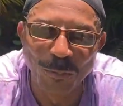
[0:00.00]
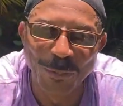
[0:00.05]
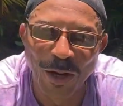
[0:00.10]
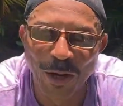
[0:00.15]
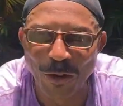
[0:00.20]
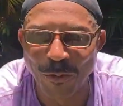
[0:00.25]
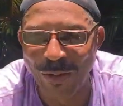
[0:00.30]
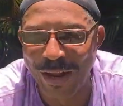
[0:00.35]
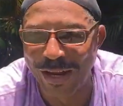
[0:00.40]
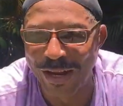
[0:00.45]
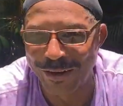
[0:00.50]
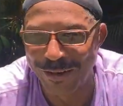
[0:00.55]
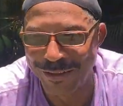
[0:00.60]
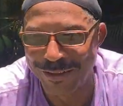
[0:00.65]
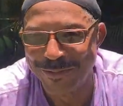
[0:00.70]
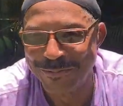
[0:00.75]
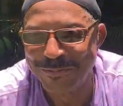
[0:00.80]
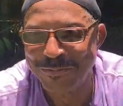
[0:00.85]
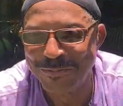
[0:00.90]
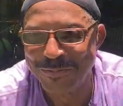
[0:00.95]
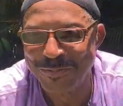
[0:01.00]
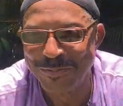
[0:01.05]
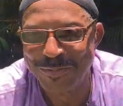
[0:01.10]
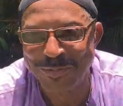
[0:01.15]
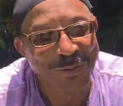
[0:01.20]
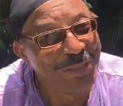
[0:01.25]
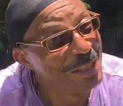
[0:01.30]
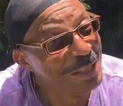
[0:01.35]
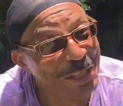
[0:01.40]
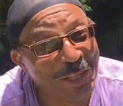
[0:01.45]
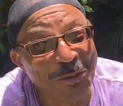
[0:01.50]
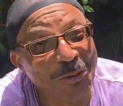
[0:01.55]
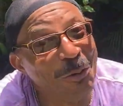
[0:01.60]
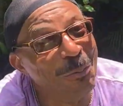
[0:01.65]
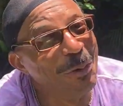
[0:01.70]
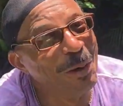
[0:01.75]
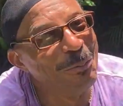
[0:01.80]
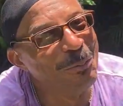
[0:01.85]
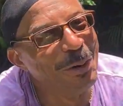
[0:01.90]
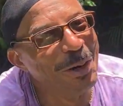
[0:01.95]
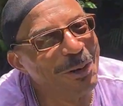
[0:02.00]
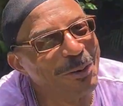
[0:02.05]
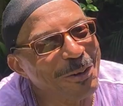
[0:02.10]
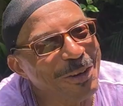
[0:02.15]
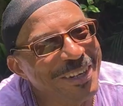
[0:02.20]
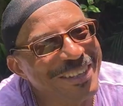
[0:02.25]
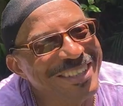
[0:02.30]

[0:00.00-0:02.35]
about cracker, but he didn't know about buckra.